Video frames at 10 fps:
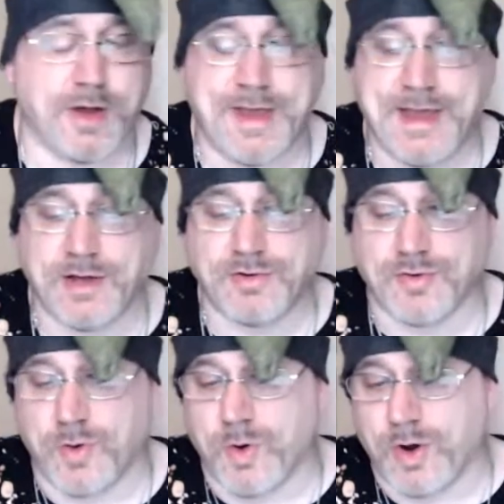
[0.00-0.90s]
and
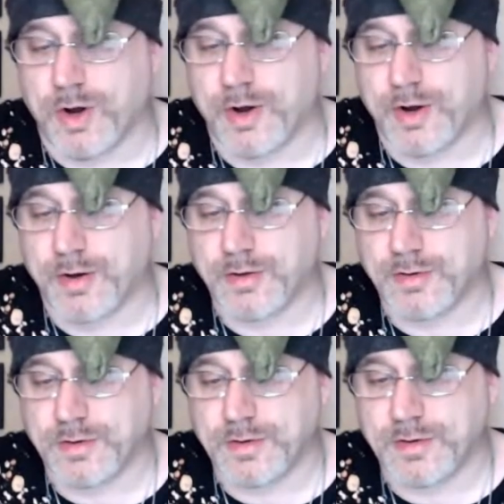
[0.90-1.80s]
or
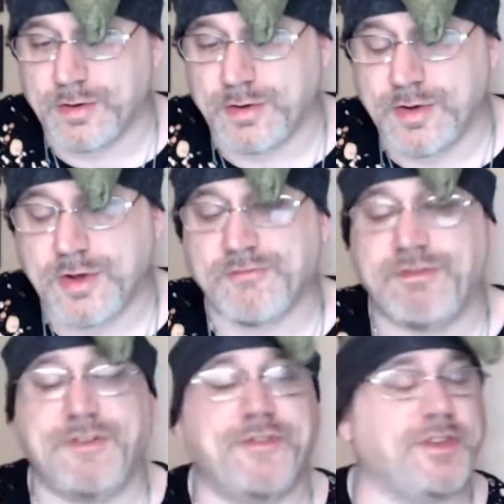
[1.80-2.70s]

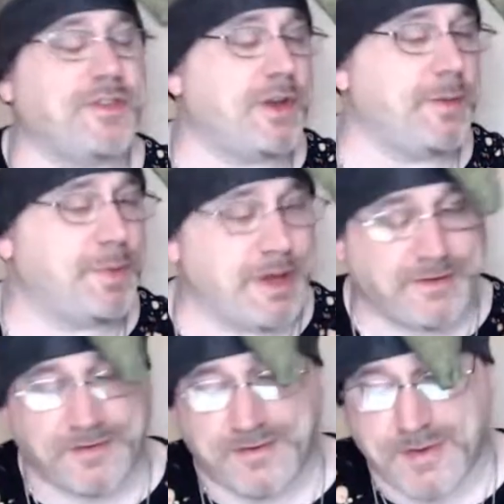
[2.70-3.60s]
revisited places in the